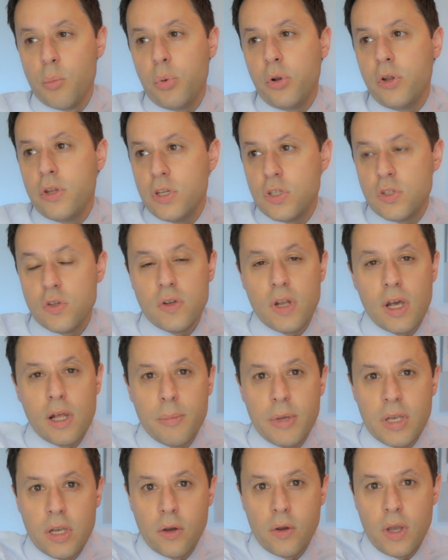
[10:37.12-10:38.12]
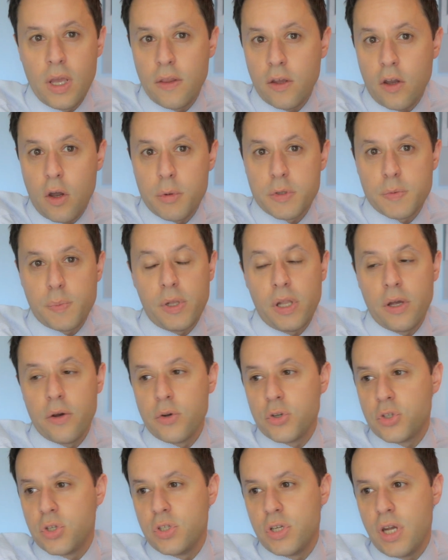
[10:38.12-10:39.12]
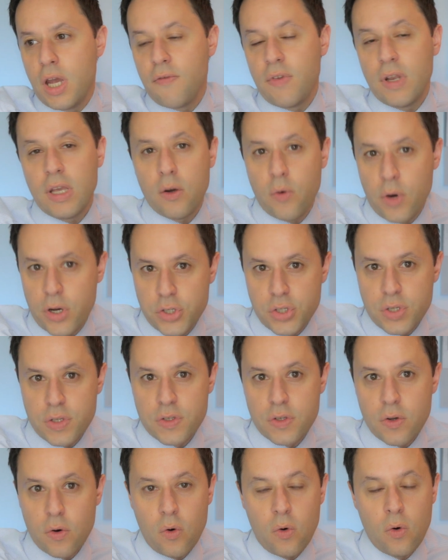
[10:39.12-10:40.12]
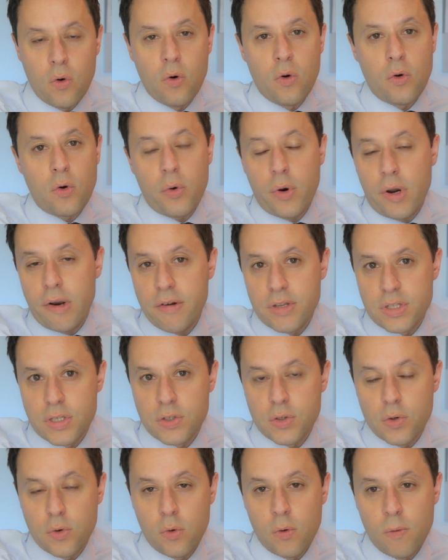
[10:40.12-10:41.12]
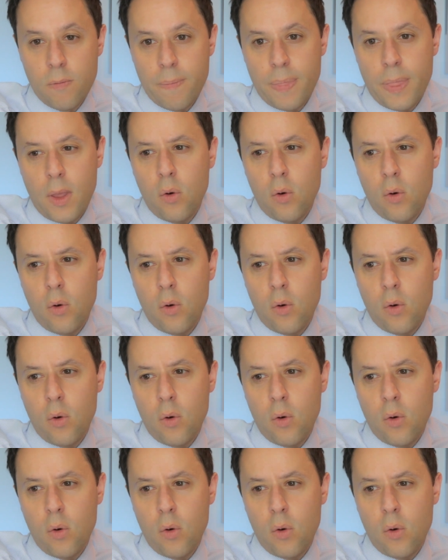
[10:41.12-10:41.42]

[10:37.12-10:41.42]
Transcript: Please do let me know in the comments below should you have any questions or queries at all,